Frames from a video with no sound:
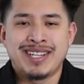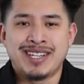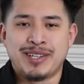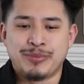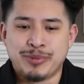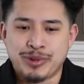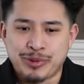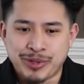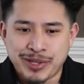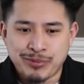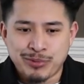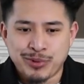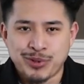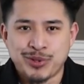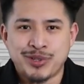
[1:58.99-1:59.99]
Number 3
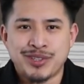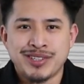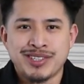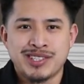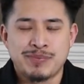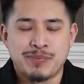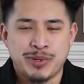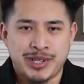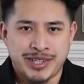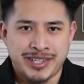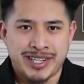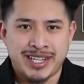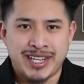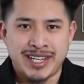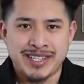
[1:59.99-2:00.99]
rule to build
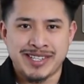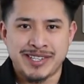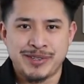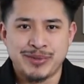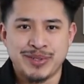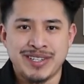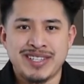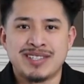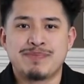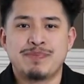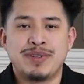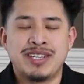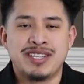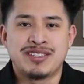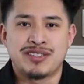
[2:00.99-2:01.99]
a clientele is
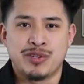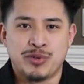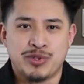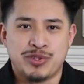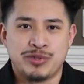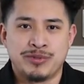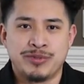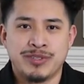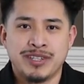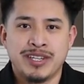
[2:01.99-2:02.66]
be social.